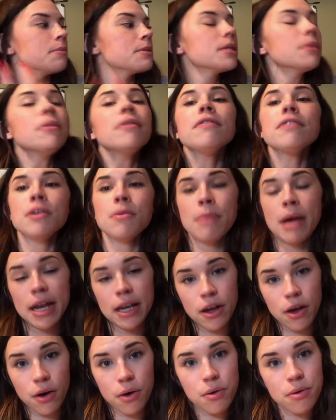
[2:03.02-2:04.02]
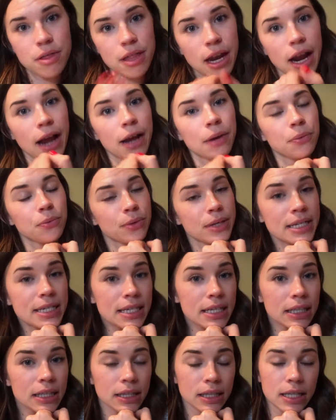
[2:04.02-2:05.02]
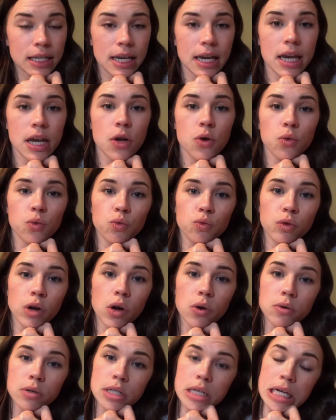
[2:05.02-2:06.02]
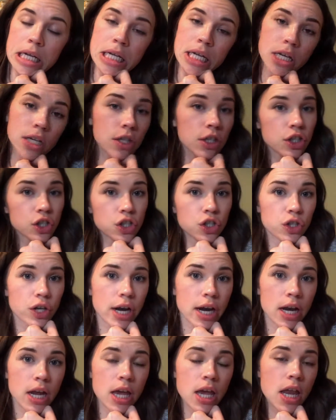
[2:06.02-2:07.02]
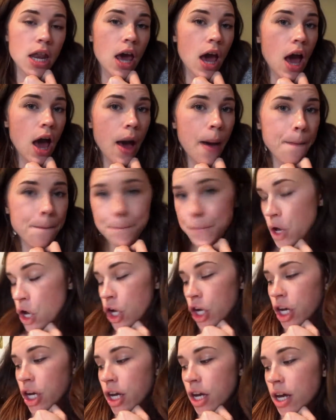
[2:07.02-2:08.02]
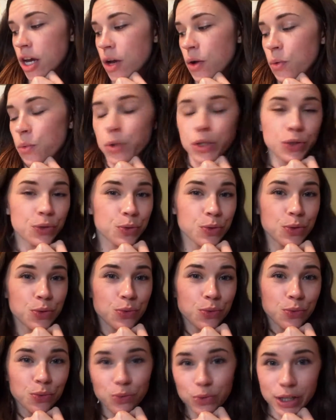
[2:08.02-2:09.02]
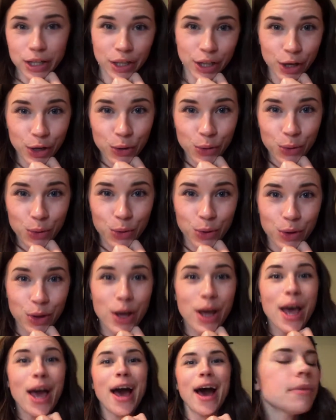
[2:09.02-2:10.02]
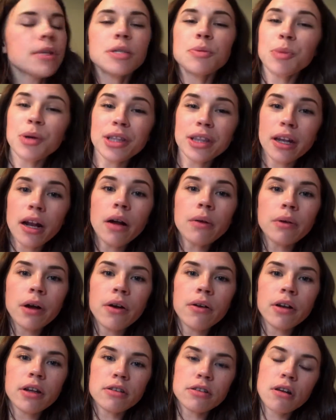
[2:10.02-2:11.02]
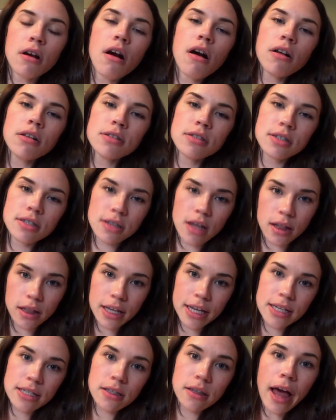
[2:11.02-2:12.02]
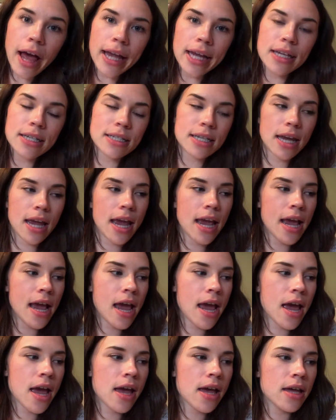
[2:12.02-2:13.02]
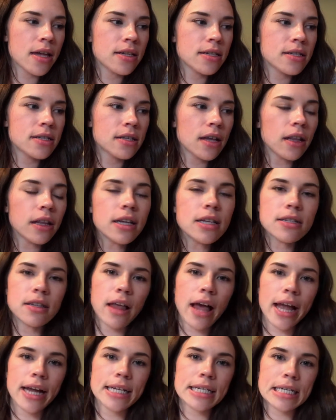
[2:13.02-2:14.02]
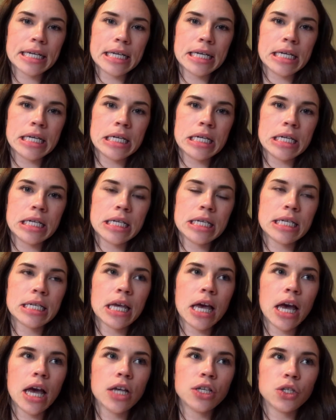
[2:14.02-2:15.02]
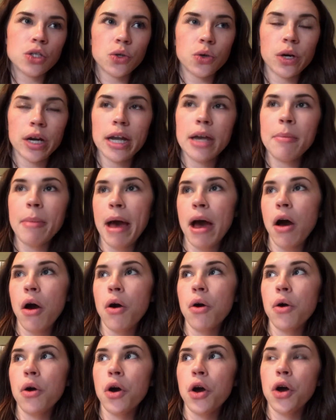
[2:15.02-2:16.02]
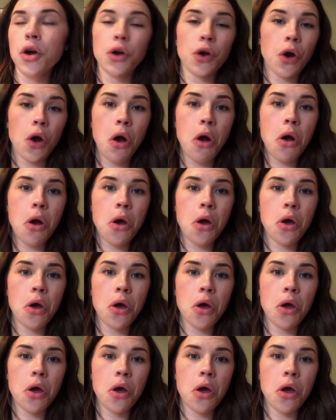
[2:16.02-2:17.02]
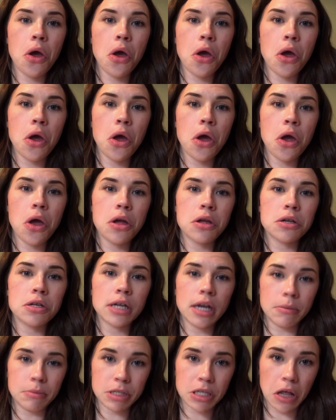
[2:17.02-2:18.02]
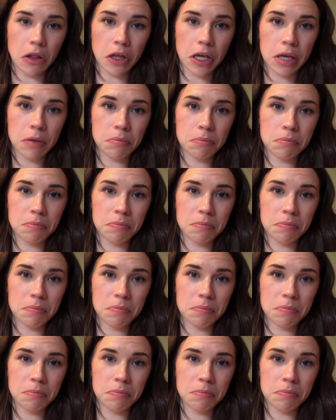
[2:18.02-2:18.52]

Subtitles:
Some of you may know that I recently wrote and illustrated a book, which was really cool. This book that I wrote is called Sully's Light, and Sully's Light is a story about a girl named Sully,